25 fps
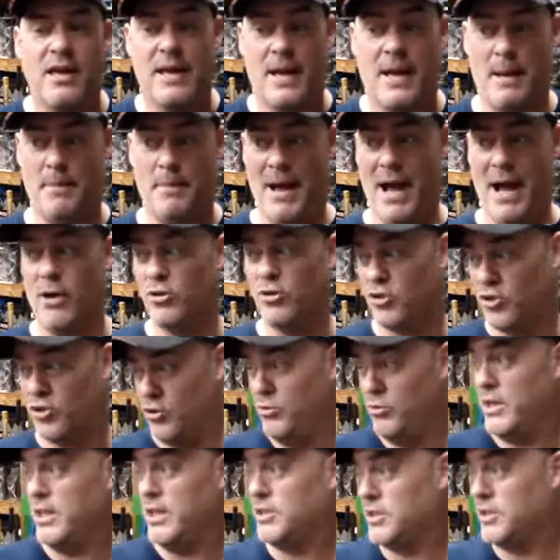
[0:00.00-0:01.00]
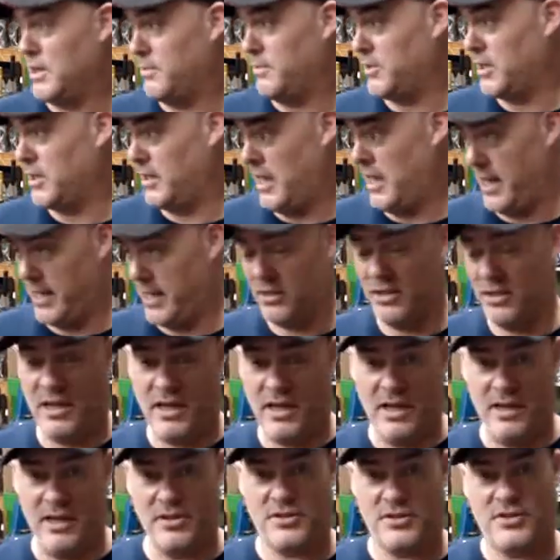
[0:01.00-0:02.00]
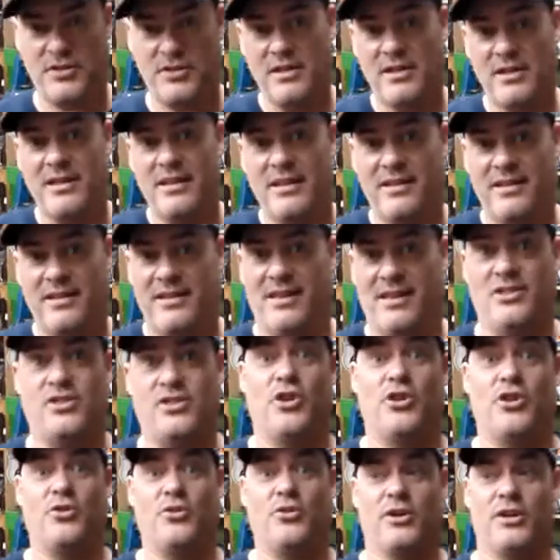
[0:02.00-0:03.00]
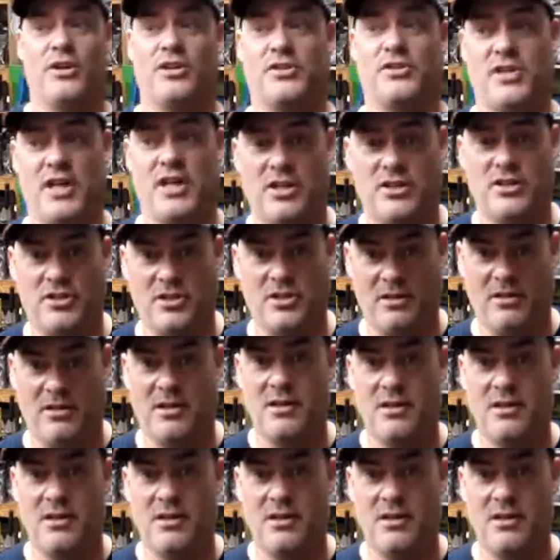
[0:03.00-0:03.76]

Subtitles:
about doing something like this is unorganization.